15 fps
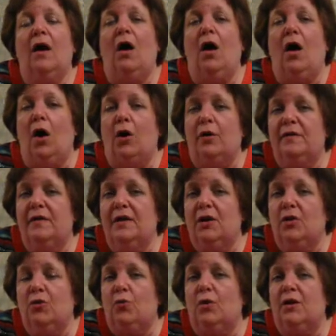are the
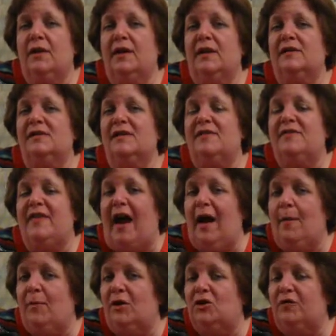ingredients
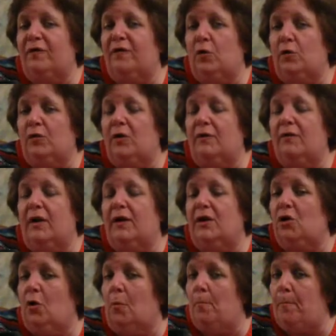that much further,
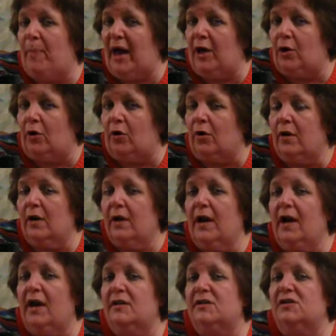you know, better
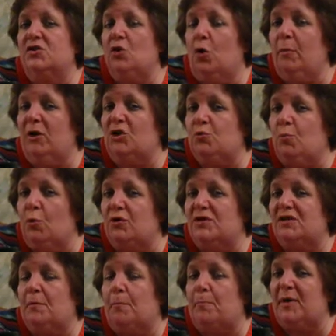and so much more
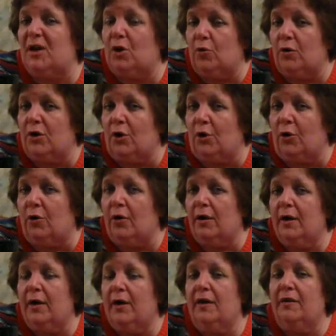superior
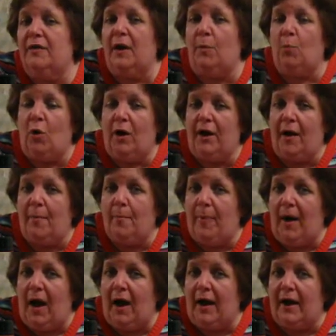than what I'm
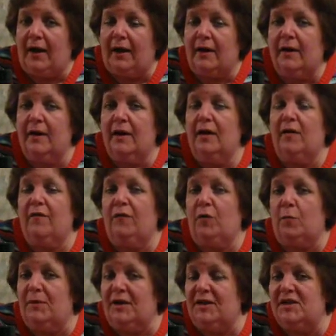buying for
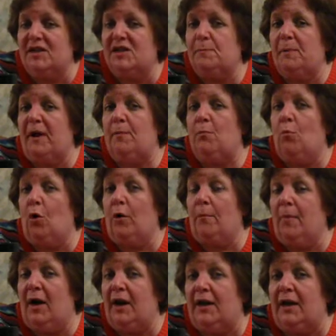me to spend more
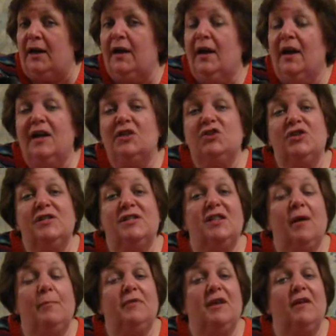money? It's just
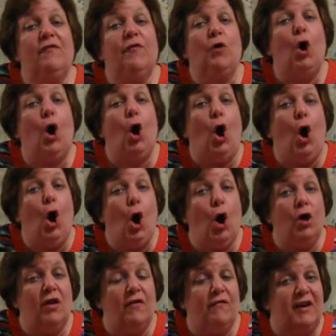something for
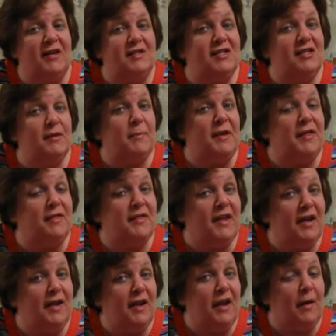all of us to be
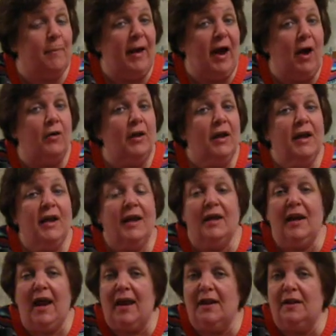thinking about in
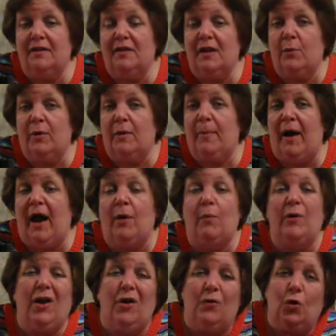anything we buy.
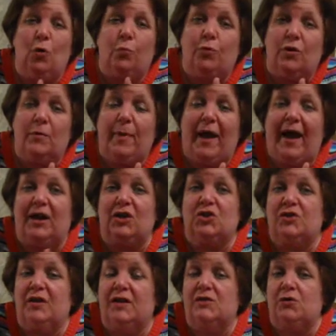We all know
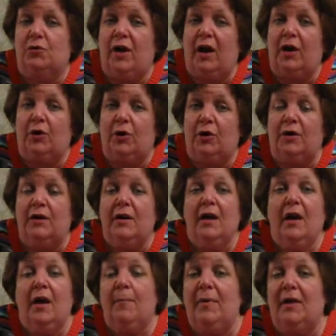prepackaged things are not good,
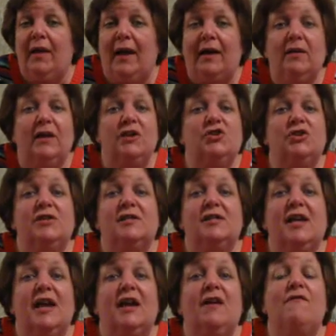but like let's just
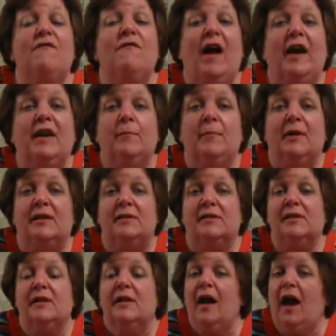take
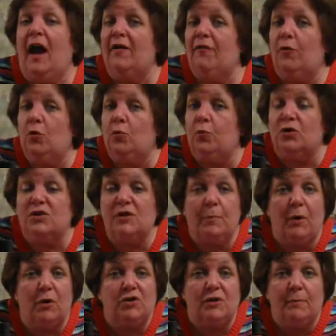vitamins. I've heard we're
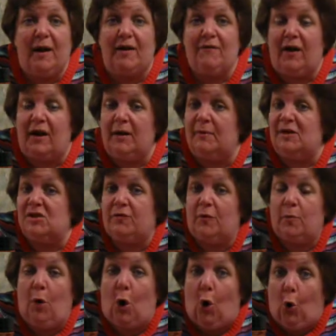supposed to buy vitamins
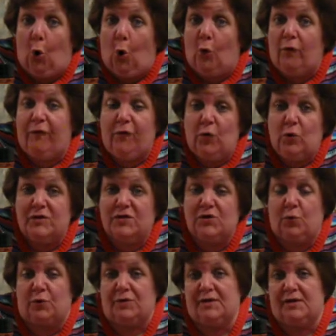from whole food
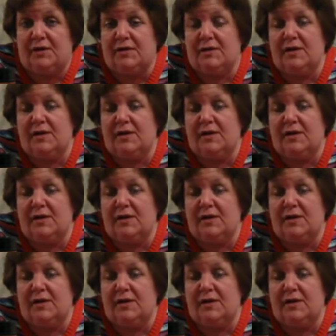sources